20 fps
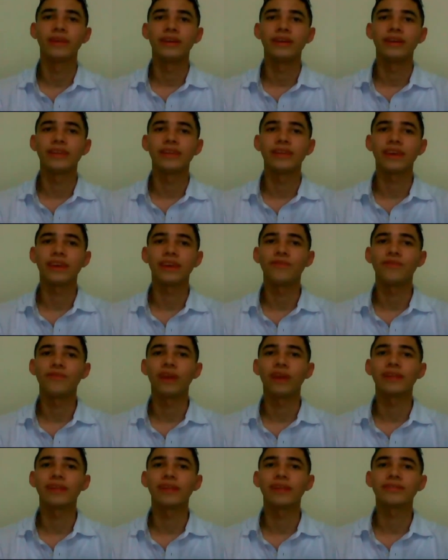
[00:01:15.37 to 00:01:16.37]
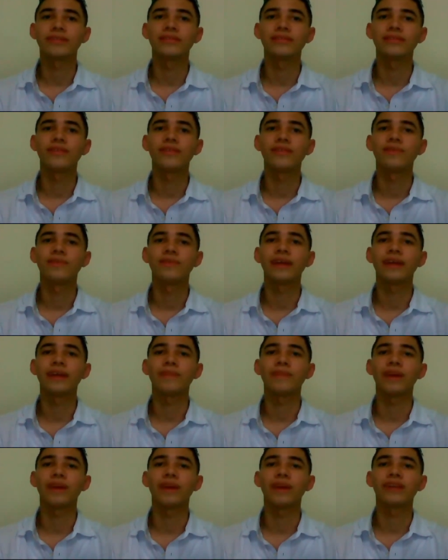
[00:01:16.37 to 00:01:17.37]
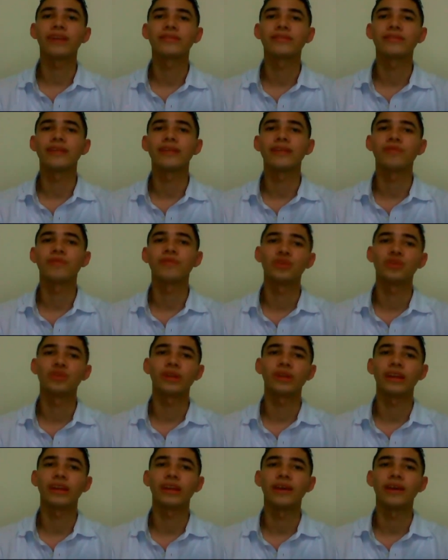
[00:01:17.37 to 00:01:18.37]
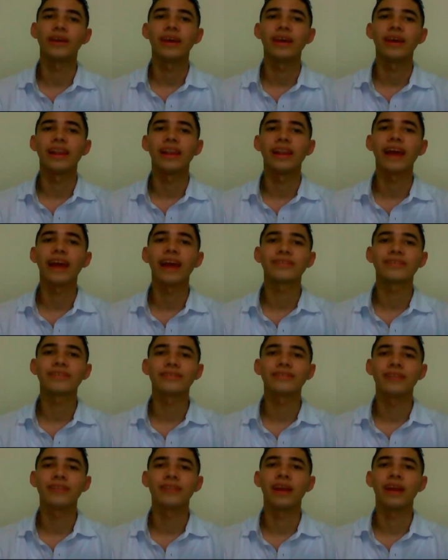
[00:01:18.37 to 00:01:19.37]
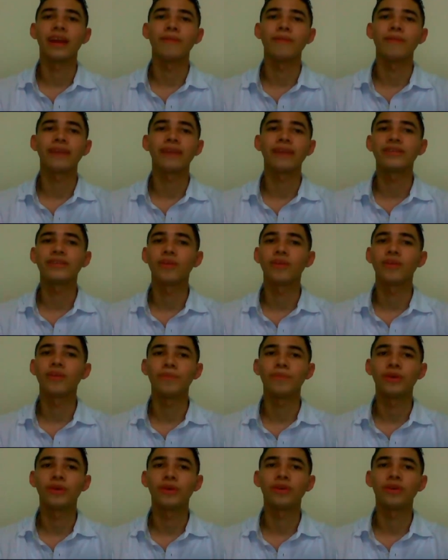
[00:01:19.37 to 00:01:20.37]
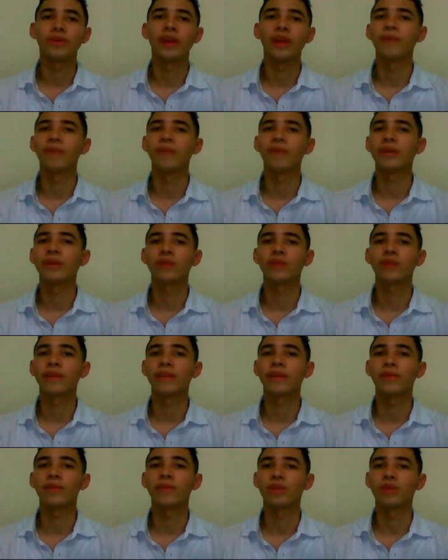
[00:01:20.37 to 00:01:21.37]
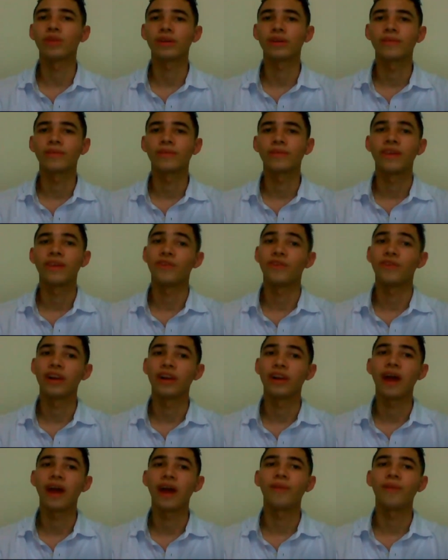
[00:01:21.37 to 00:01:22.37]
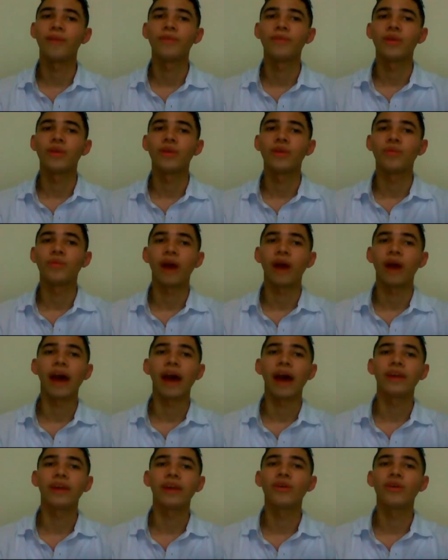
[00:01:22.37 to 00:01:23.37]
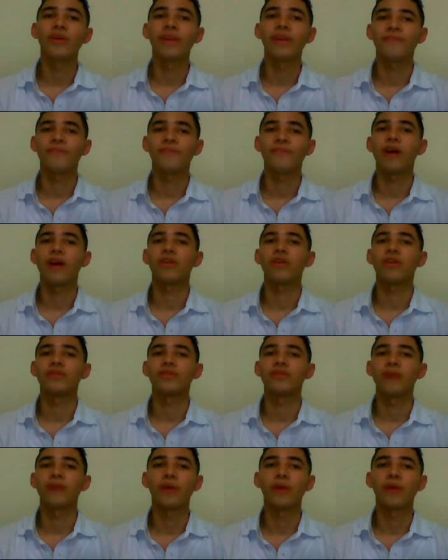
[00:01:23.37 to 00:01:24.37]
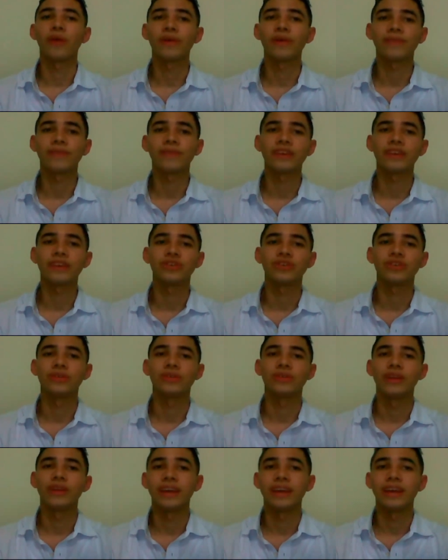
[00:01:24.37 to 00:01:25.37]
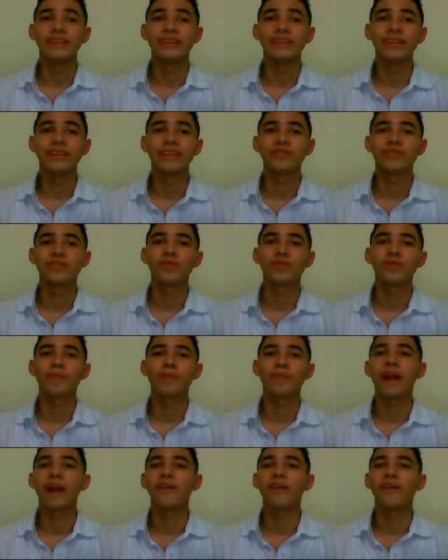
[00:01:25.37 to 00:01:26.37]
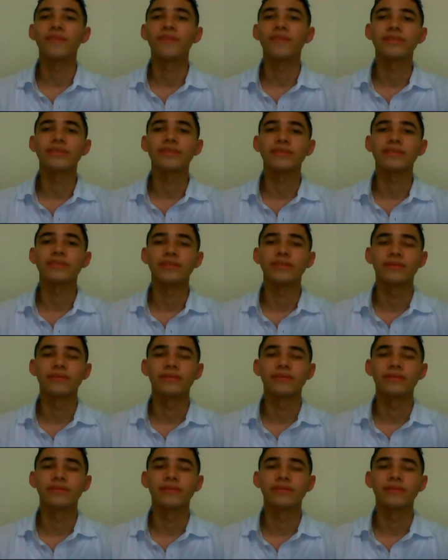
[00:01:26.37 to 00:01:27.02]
taken from an extensive database that surely lies in an amazing computer on a virtual network. For now, I'm gonna focus our attention in these two parts of the scene.